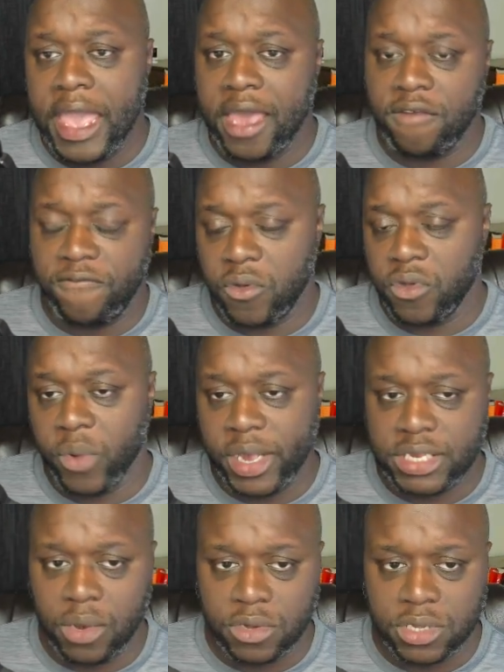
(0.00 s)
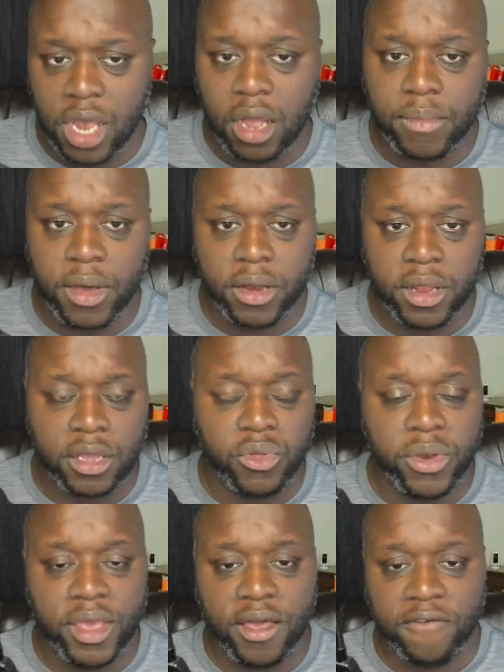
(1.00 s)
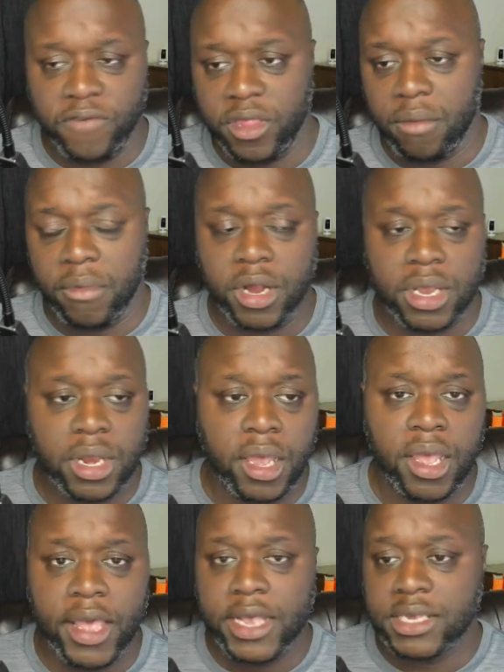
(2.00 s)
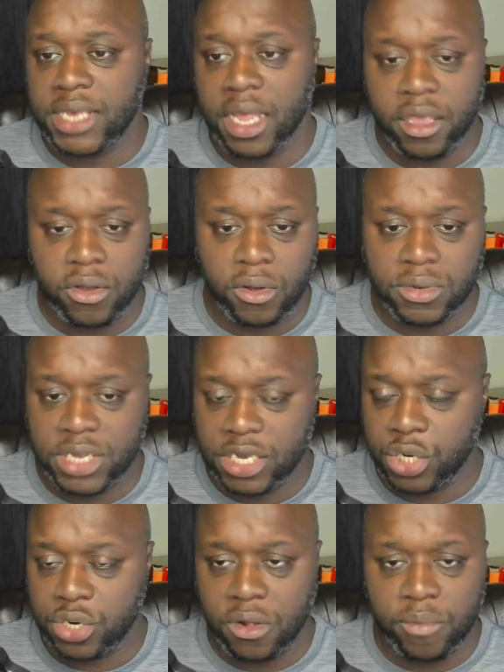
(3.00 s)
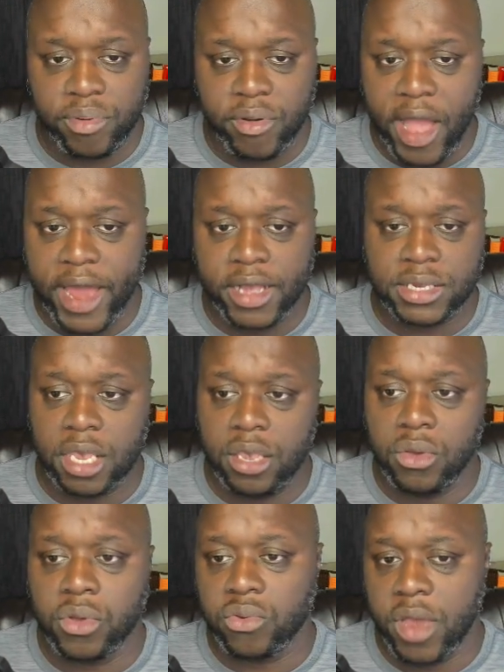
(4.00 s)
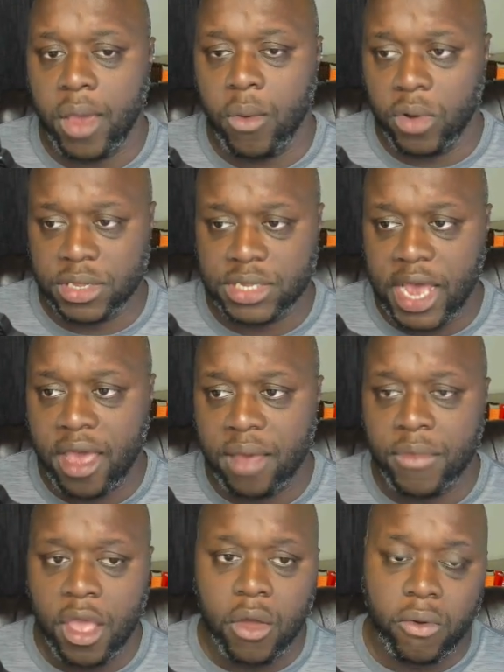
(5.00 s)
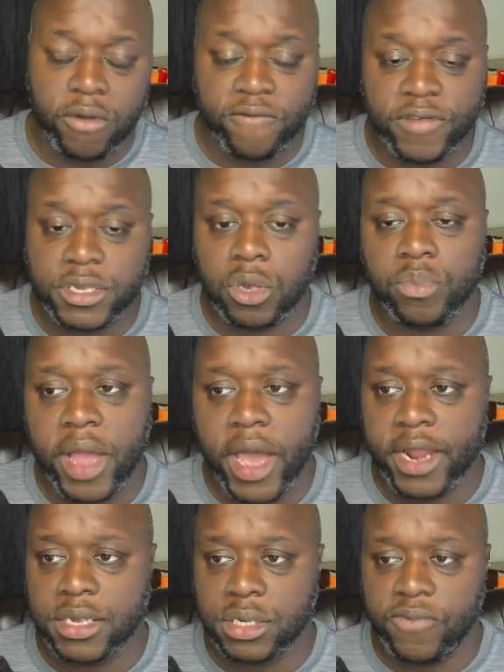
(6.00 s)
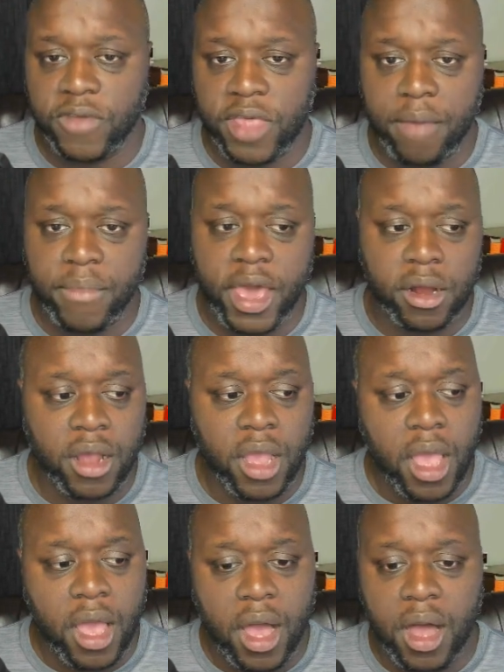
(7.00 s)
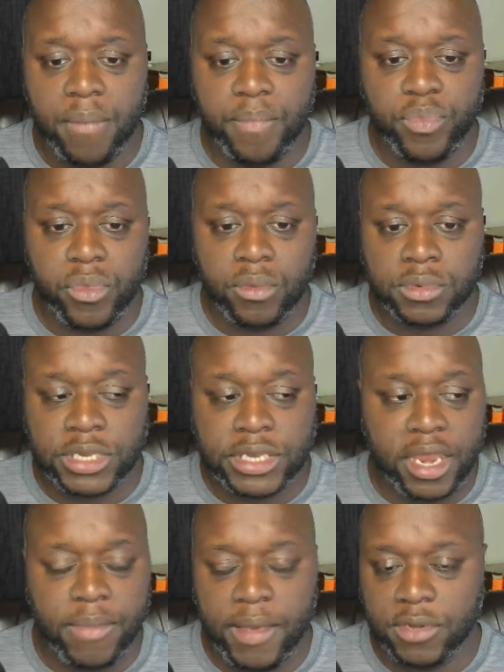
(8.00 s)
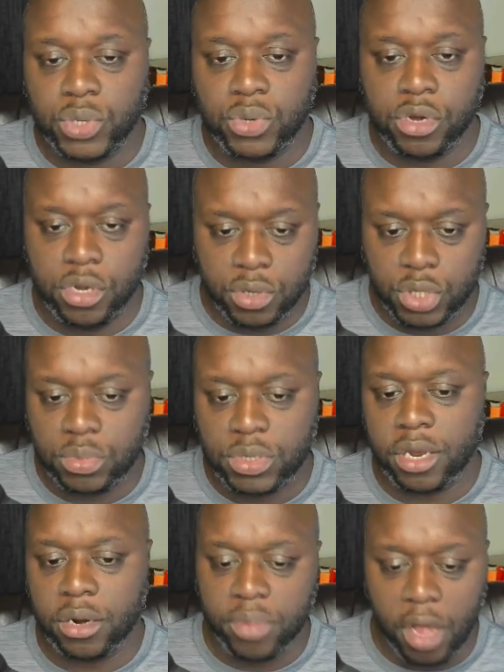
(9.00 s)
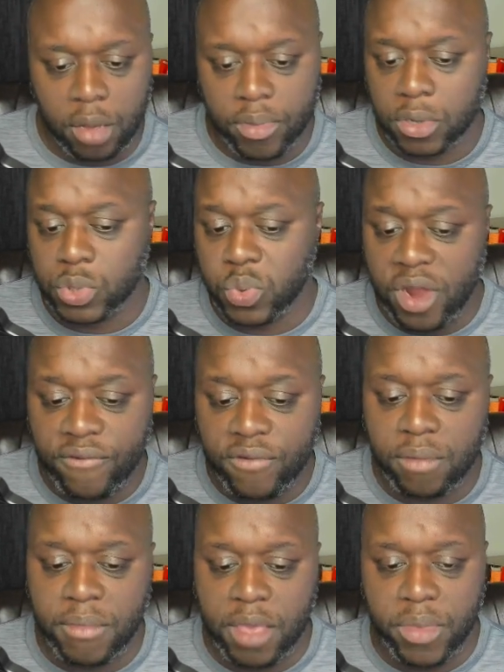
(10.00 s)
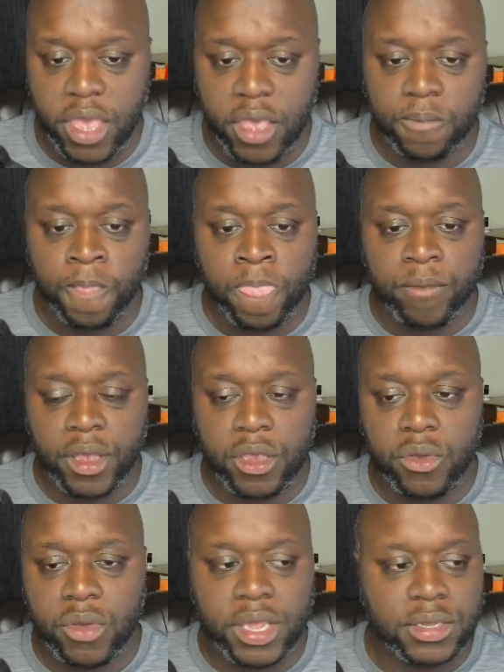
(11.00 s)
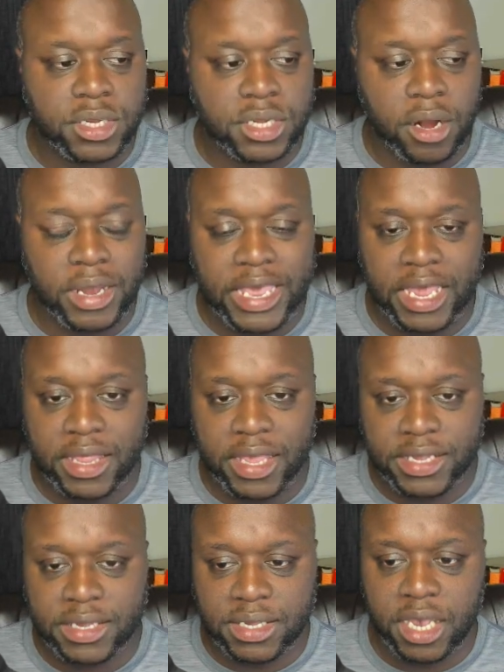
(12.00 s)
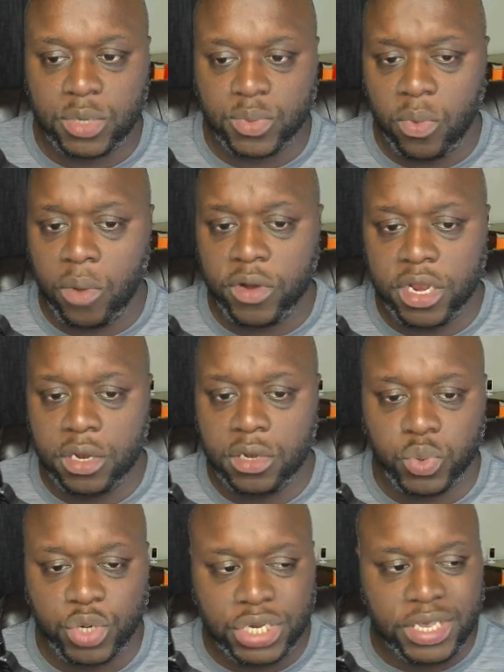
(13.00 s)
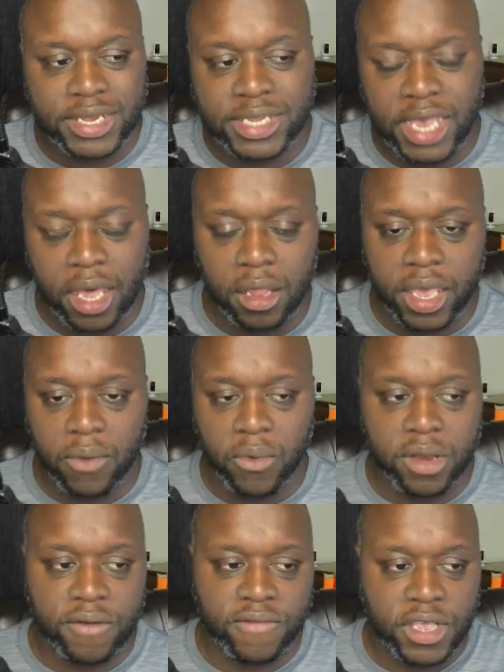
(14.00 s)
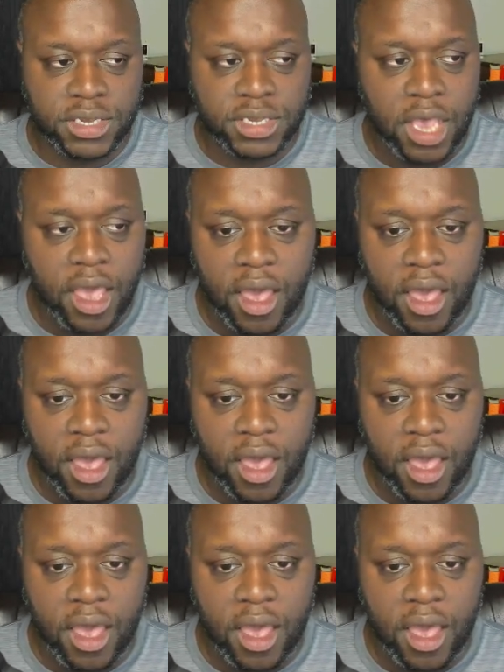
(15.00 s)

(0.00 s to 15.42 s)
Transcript: in a few of the ways that we'll talk about, including affiliate marketing, selling your own digital products that you create one time, or physical products for that matter, sending people to your YouTube channel, blog posts, whatever it may be, but you can start getting leads and sales. What we're gonna do is we're just gonna take a look at one of these